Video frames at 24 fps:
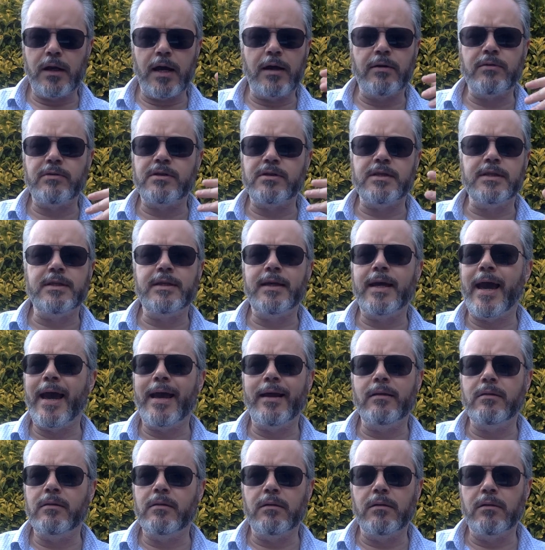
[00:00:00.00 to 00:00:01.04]
how does he get
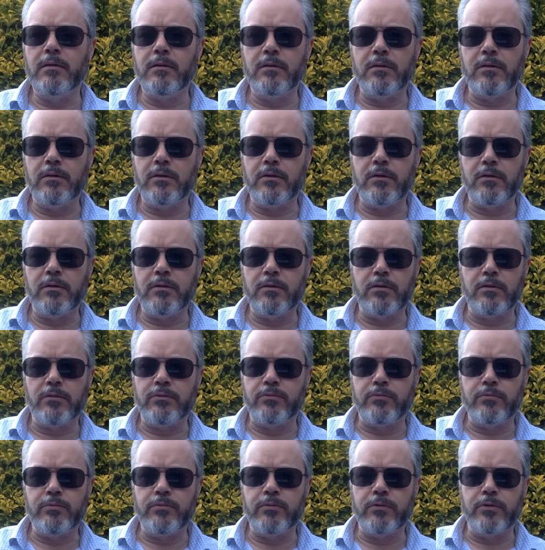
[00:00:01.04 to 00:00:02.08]

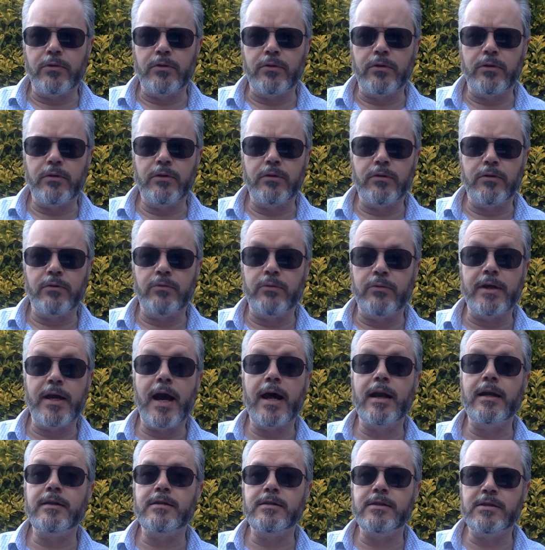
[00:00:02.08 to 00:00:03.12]
the
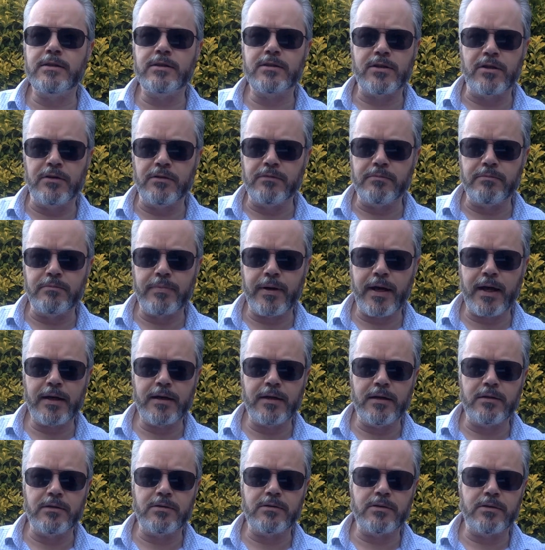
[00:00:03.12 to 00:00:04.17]
Reality Stone
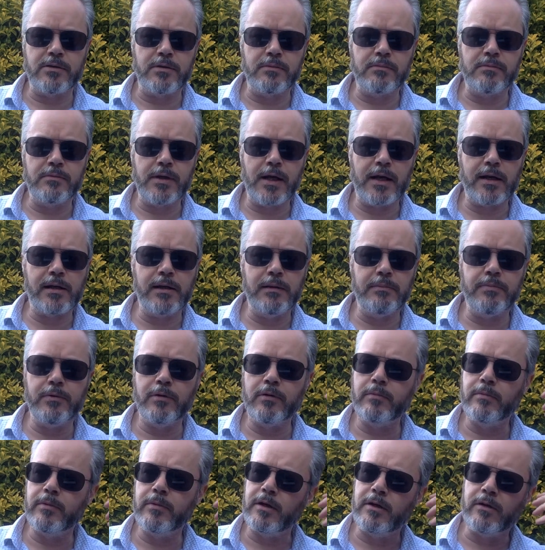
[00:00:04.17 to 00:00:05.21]
back into Natalie
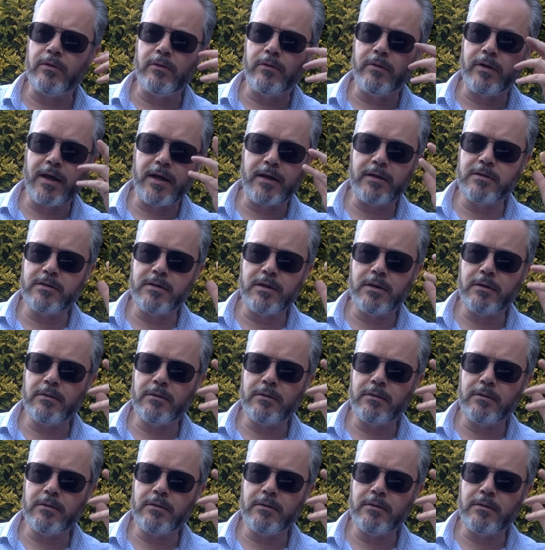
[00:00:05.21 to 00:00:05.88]
Portman and all that?